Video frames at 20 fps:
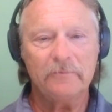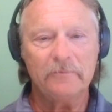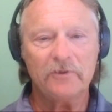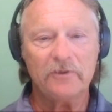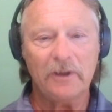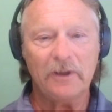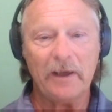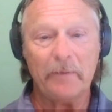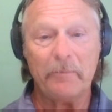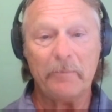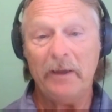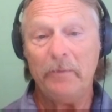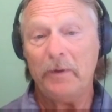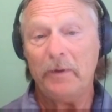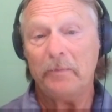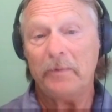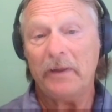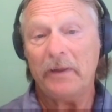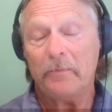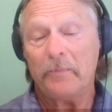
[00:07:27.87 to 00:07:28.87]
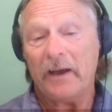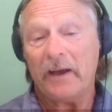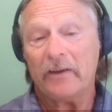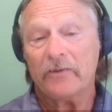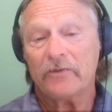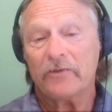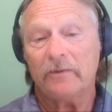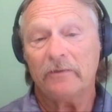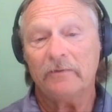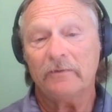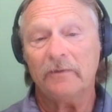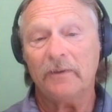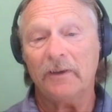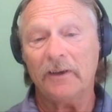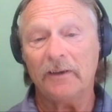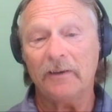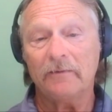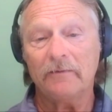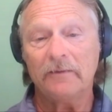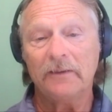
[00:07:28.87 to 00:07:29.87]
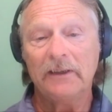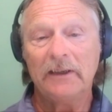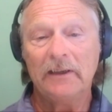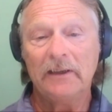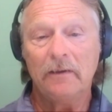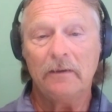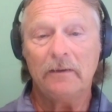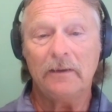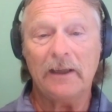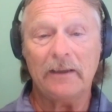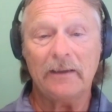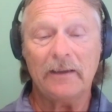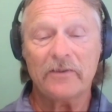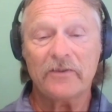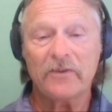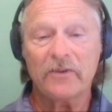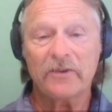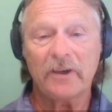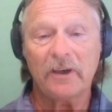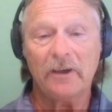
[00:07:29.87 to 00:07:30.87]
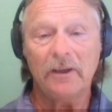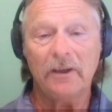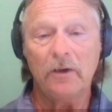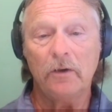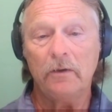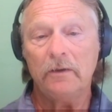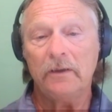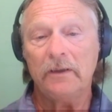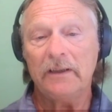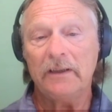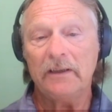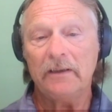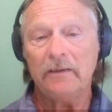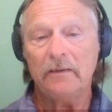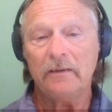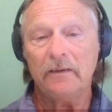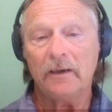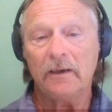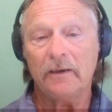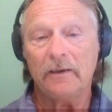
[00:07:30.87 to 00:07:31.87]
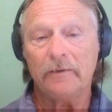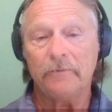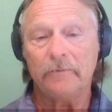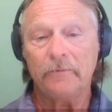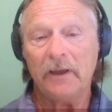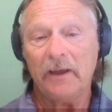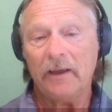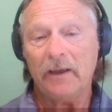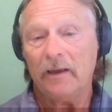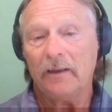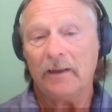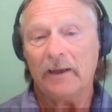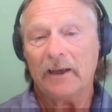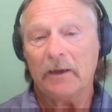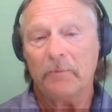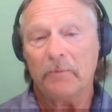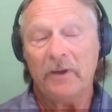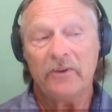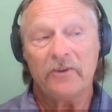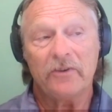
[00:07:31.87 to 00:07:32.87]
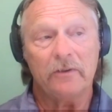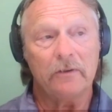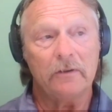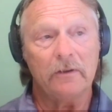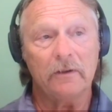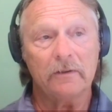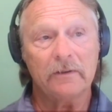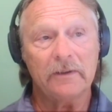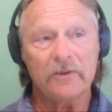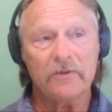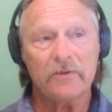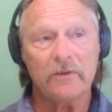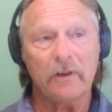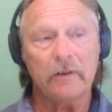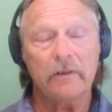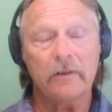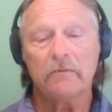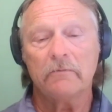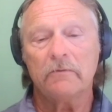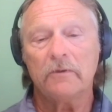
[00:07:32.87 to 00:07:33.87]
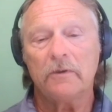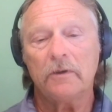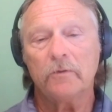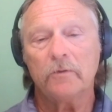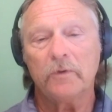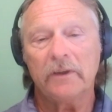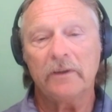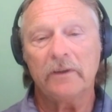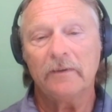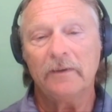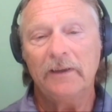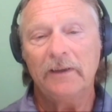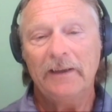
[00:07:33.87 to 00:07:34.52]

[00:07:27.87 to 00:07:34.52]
So that may be their passion, not necessarily and like I mentioned, look, there's nothing wrong with